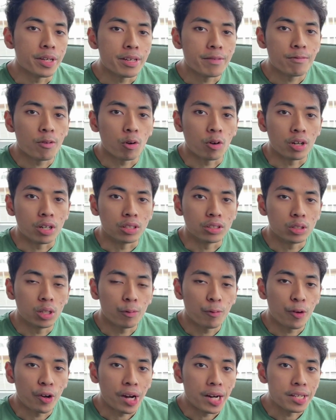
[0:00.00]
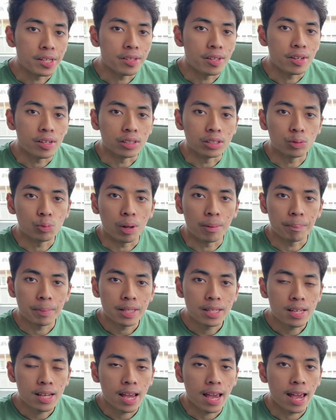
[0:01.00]
for a software engineer in
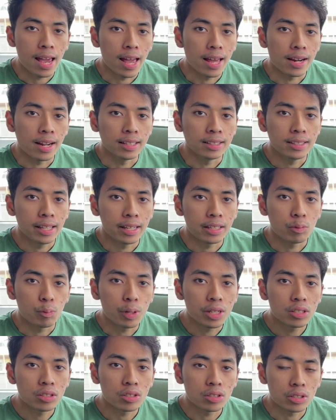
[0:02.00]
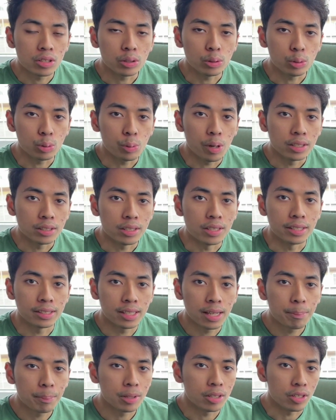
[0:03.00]
Swappie, and I take week 32 as an
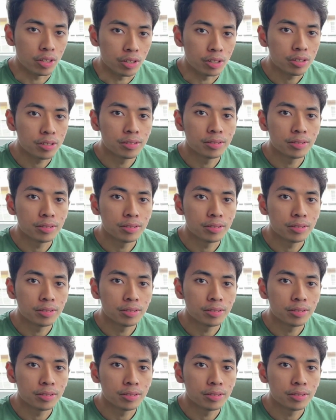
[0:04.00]
example here.